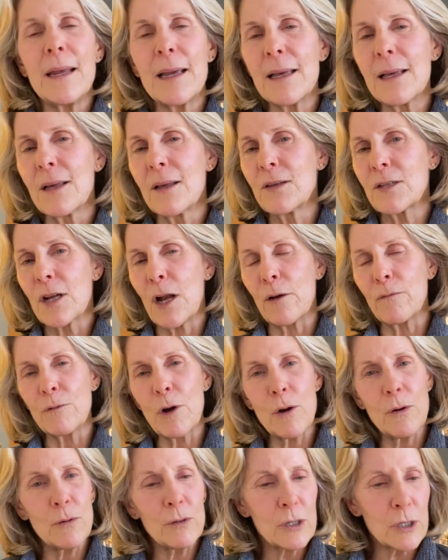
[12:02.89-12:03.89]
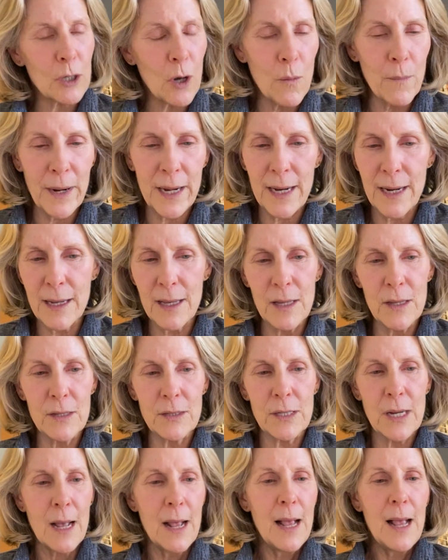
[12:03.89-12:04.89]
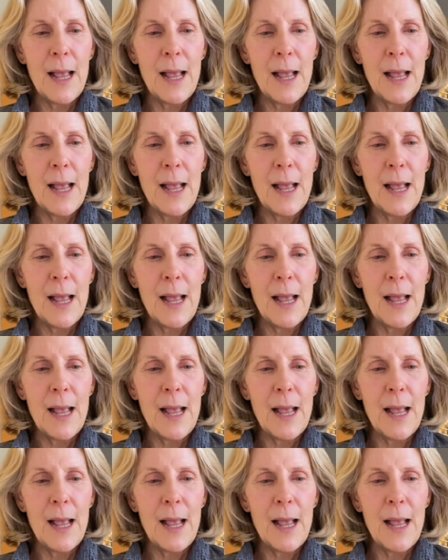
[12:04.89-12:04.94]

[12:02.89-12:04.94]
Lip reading: hills and I rode so many hills.